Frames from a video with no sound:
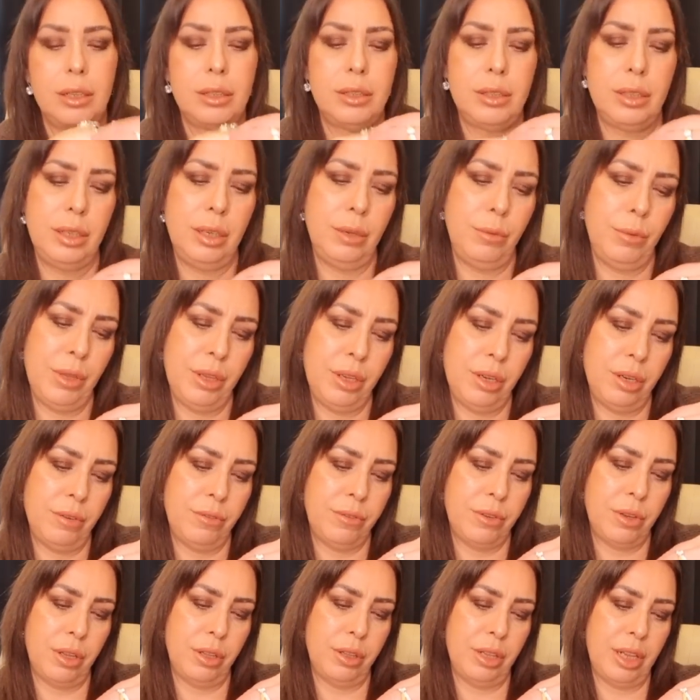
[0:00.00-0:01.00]
I don't know whether
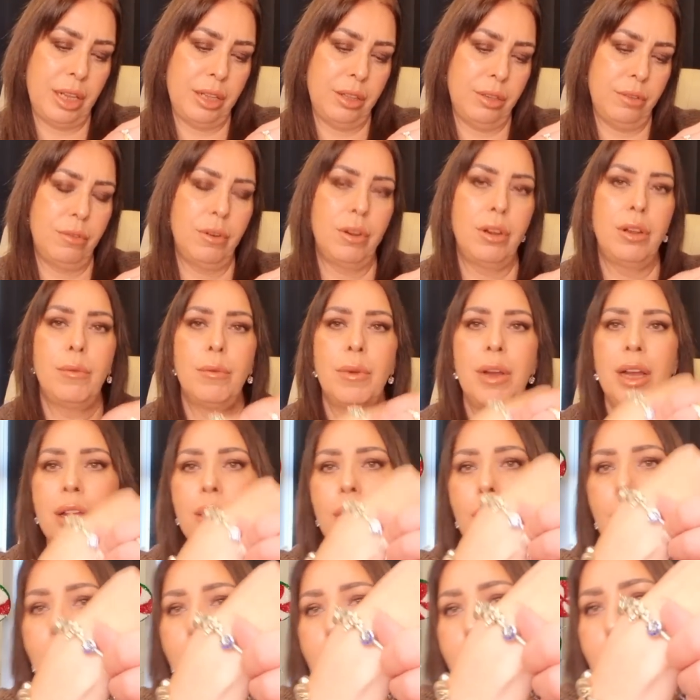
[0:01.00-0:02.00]
I've got that the right way
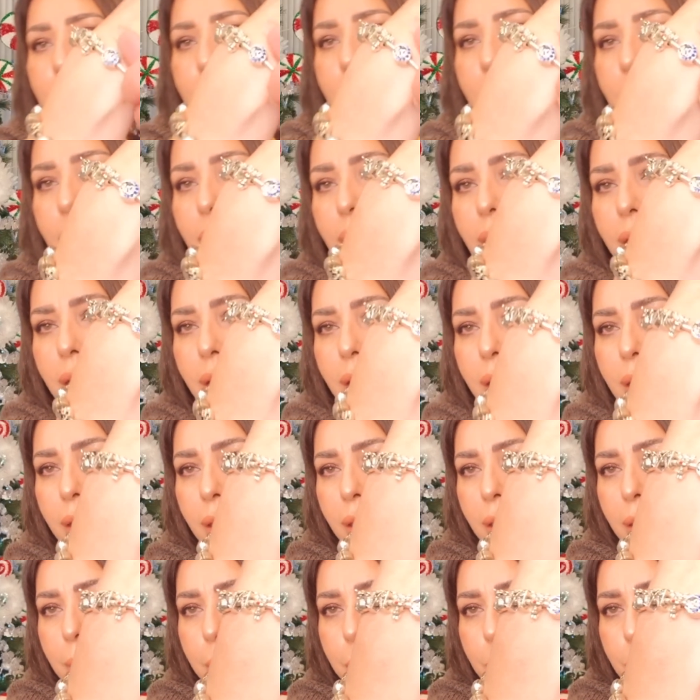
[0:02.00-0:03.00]
up,
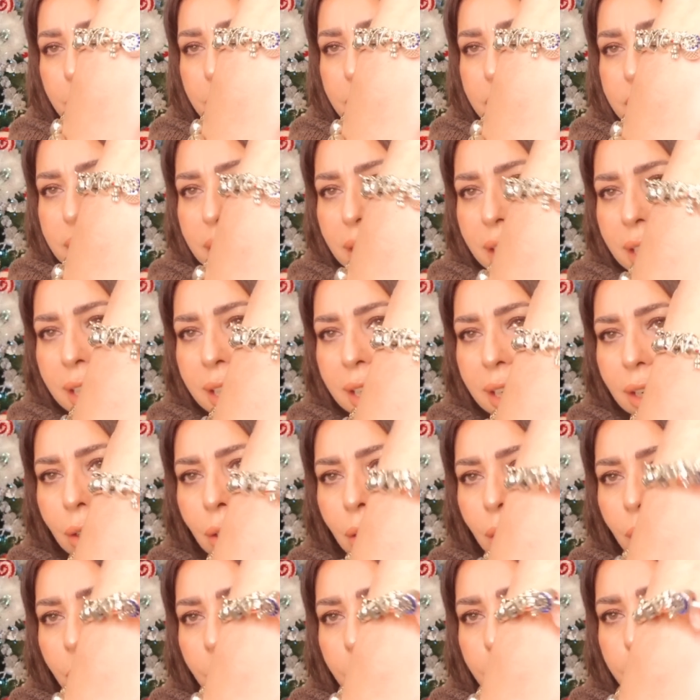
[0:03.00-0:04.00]
but it's a
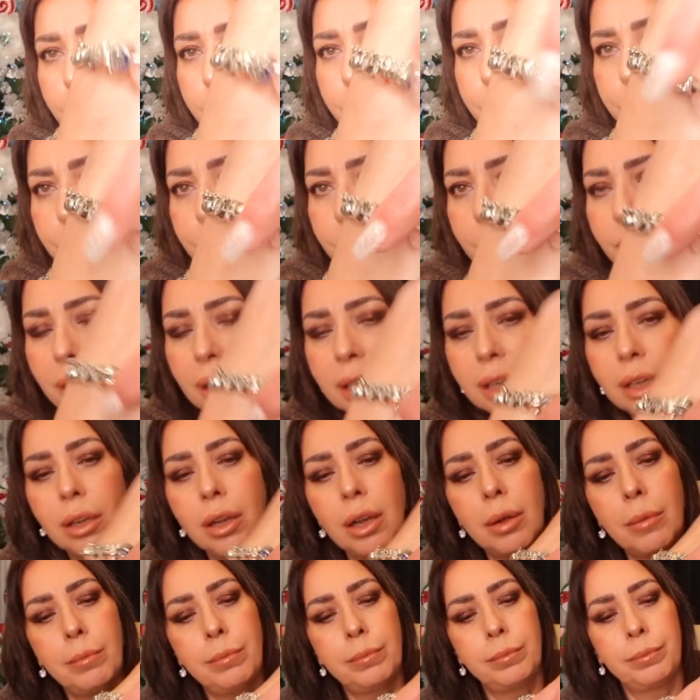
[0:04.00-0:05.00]
little, hang
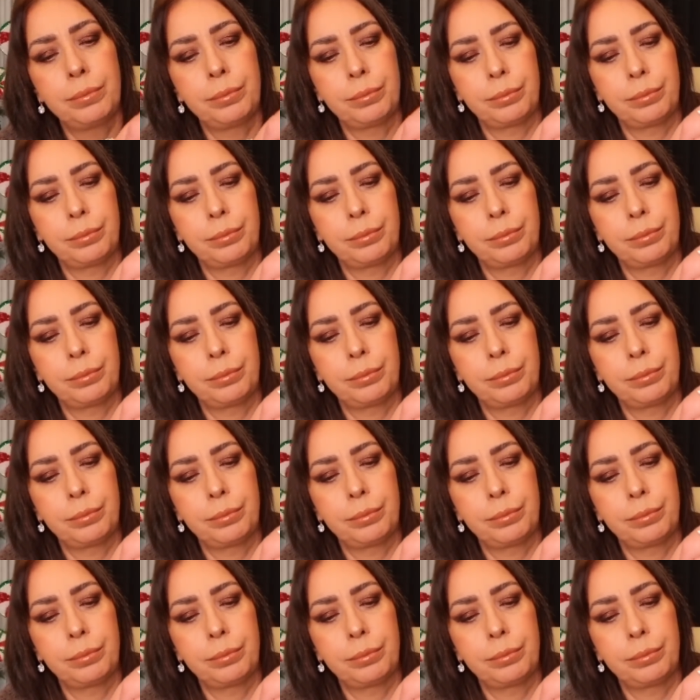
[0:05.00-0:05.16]
on,